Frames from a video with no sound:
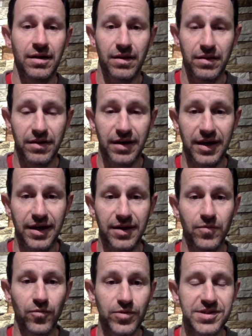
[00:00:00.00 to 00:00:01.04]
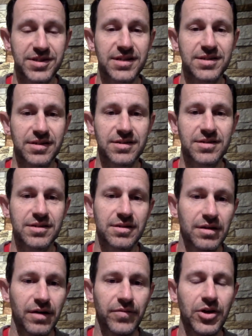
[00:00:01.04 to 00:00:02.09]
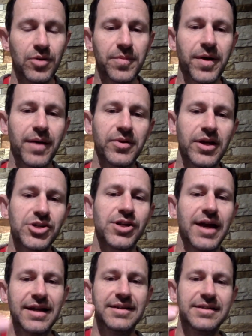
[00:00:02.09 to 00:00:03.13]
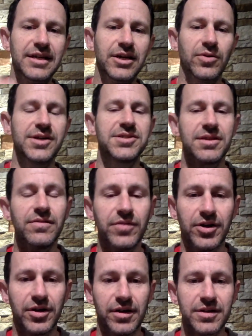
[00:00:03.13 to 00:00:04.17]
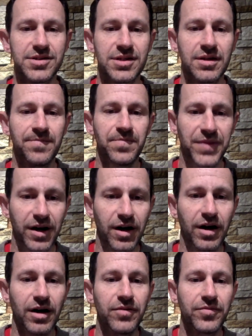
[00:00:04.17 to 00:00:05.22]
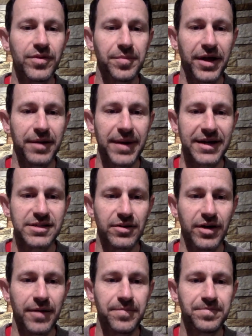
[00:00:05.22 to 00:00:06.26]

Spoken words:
the resistance of the human population and a decrease in the virulence of the plague bacteria.